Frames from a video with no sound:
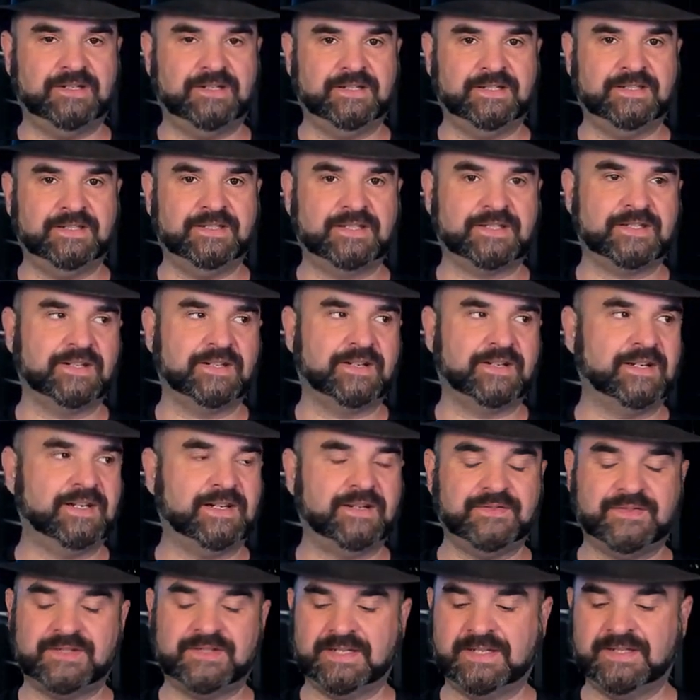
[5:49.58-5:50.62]
It does not
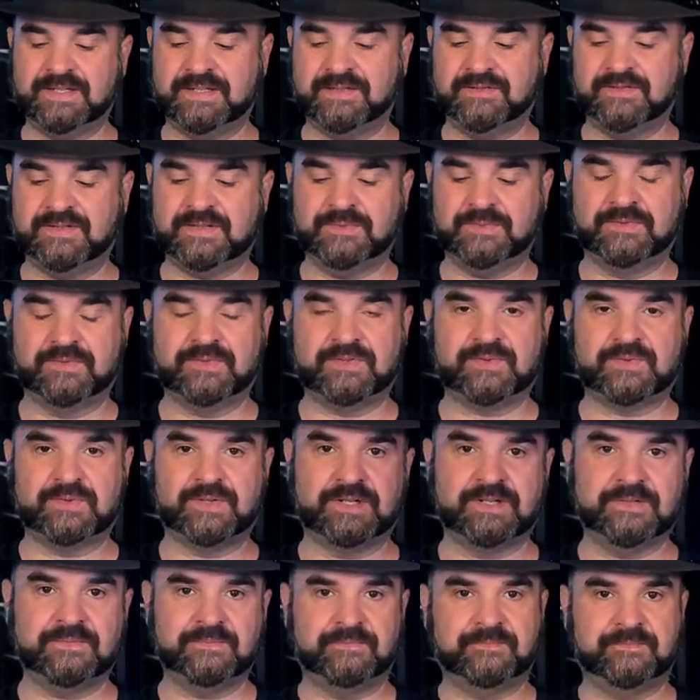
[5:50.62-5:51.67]
have sensitive smooth
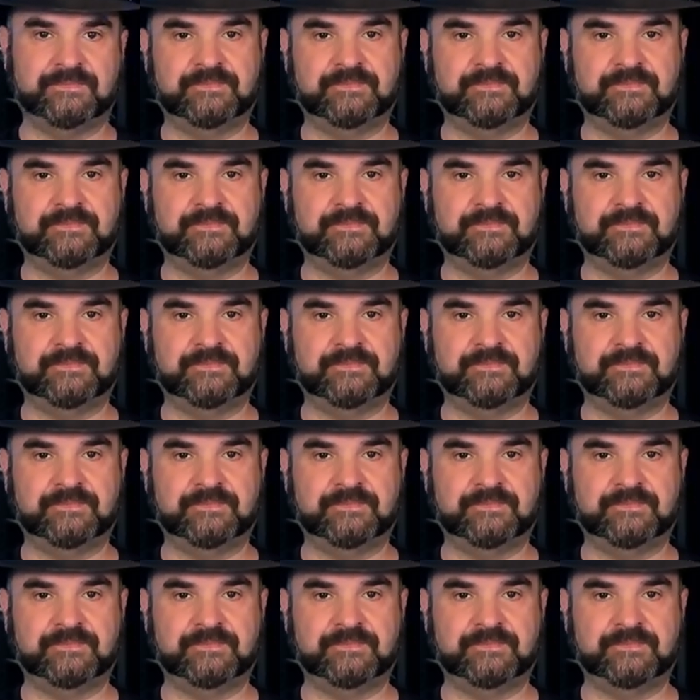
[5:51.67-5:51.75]
swing.